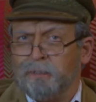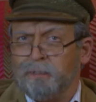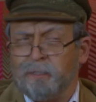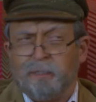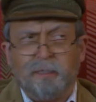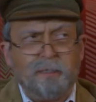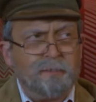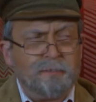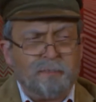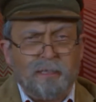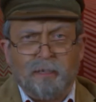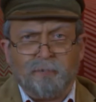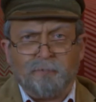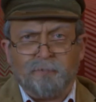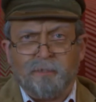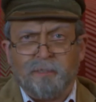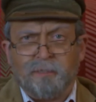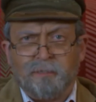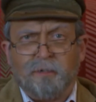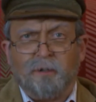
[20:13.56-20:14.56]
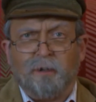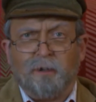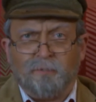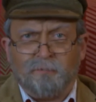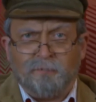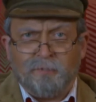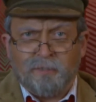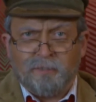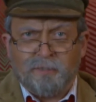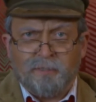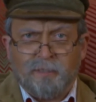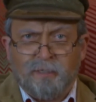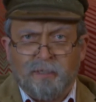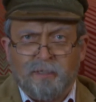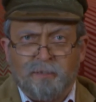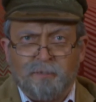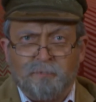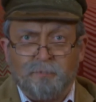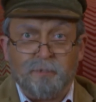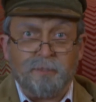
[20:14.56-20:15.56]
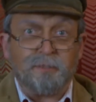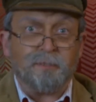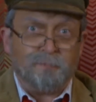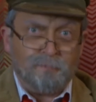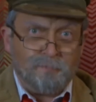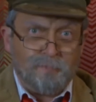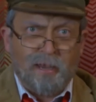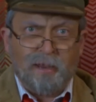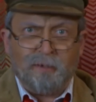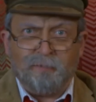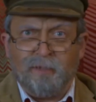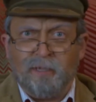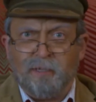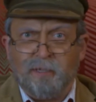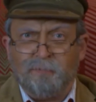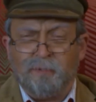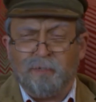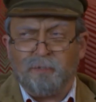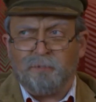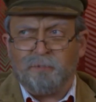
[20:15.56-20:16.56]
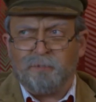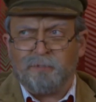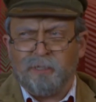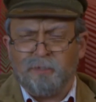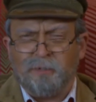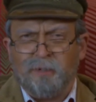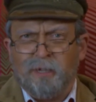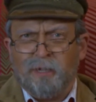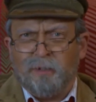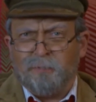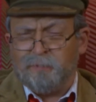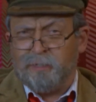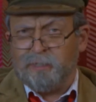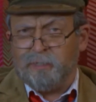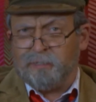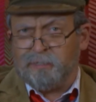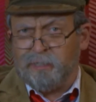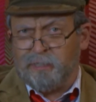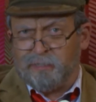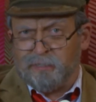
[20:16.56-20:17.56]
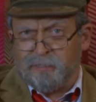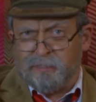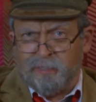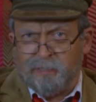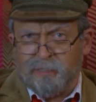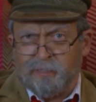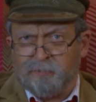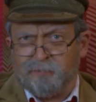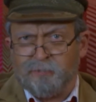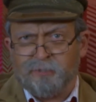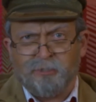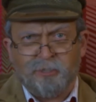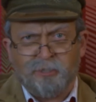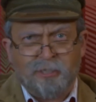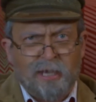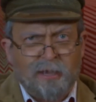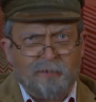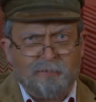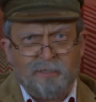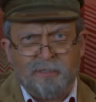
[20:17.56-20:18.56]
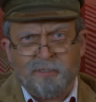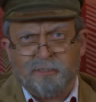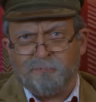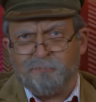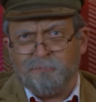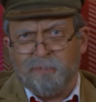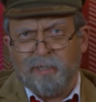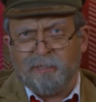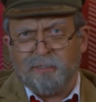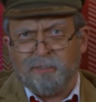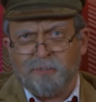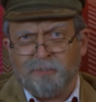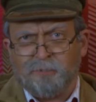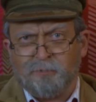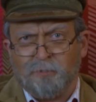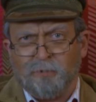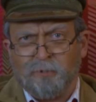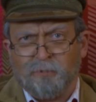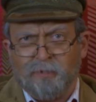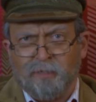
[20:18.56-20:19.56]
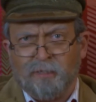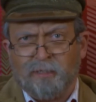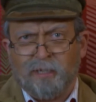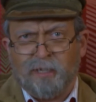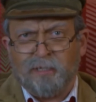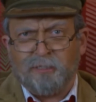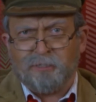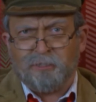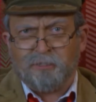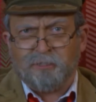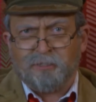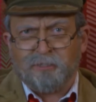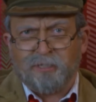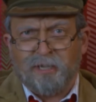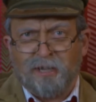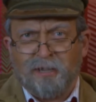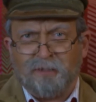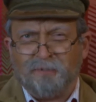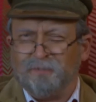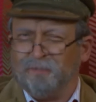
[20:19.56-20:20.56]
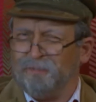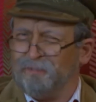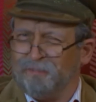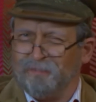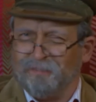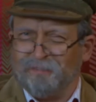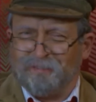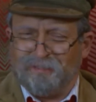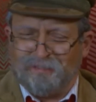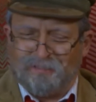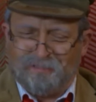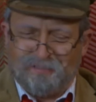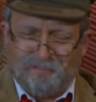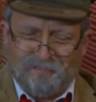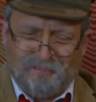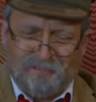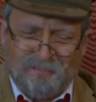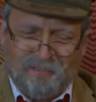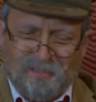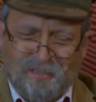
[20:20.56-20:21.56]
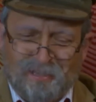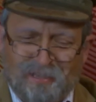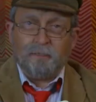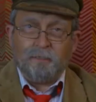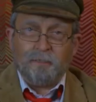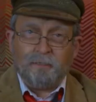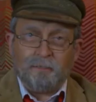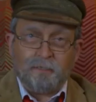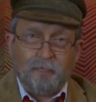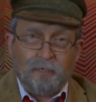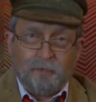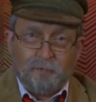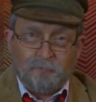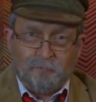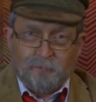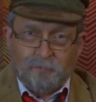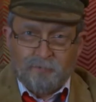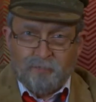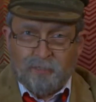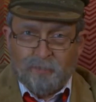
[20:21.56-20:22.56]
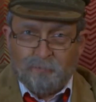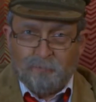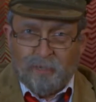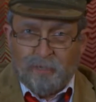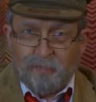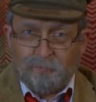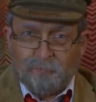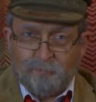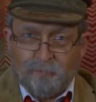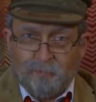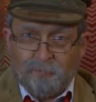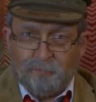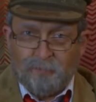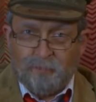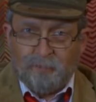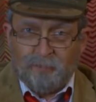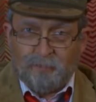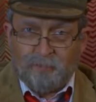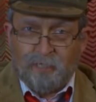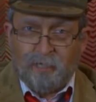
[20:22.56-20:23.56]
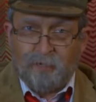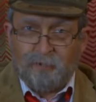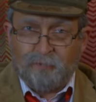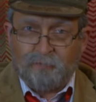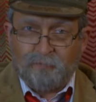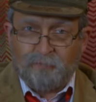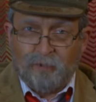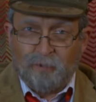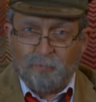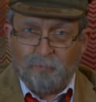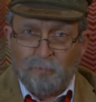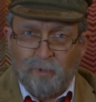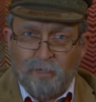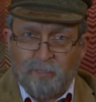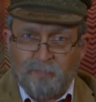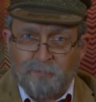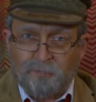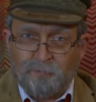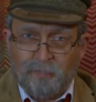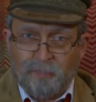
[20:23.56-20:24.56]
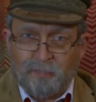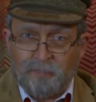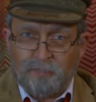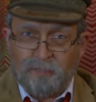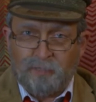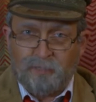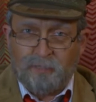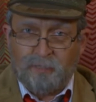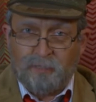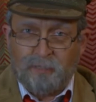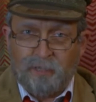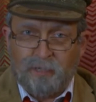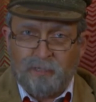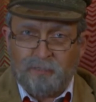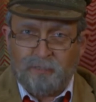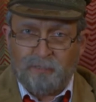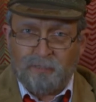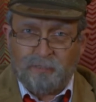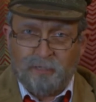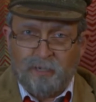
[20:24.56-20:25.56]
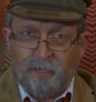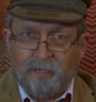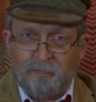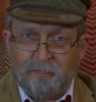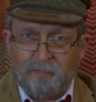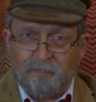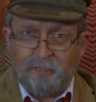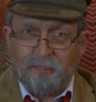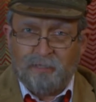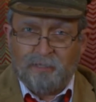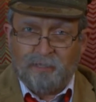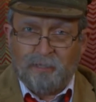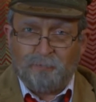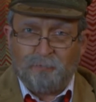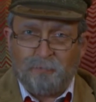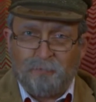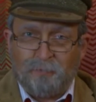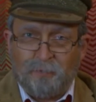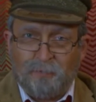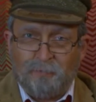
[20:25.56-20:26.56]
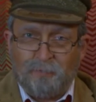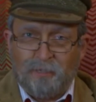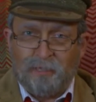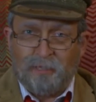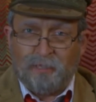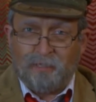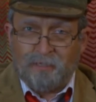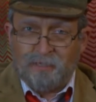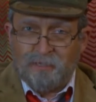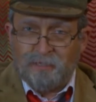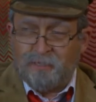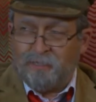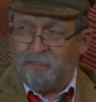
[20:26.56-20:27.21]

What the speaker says: Turns out this officer was married, but also with a season ticket to Chariot's Men's Sauna in Kentish Town. So if you see a Batmobile tearing around Westminster late at night, that would be me,